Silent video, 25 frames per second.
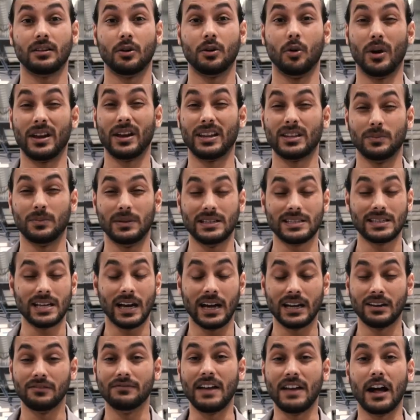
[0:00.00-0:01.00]
going to be a
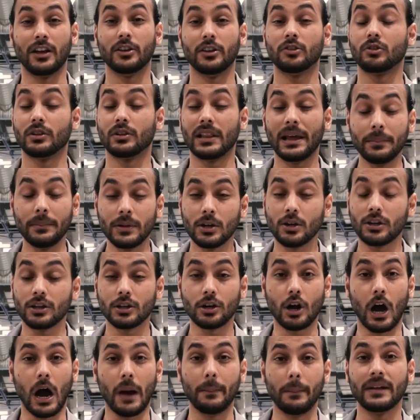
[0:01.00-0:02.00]
ton of value. So let me know in the
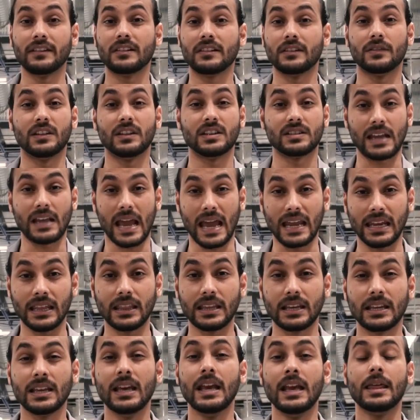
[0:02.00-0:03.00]
comments if there's
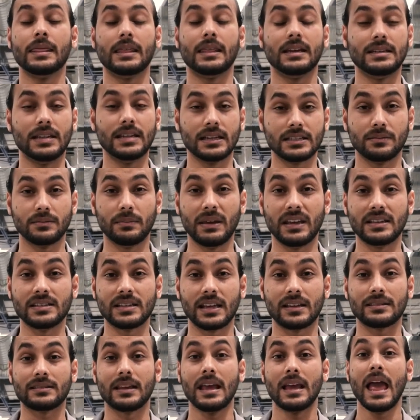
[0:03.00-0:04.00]
anything that doesn't make
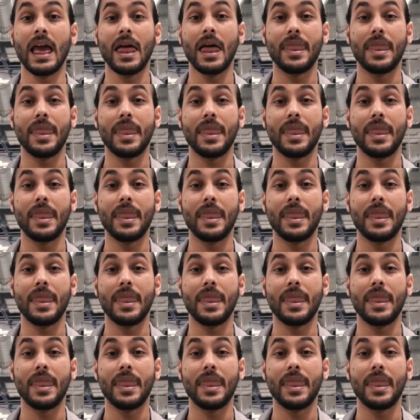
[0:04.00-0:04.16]
sense.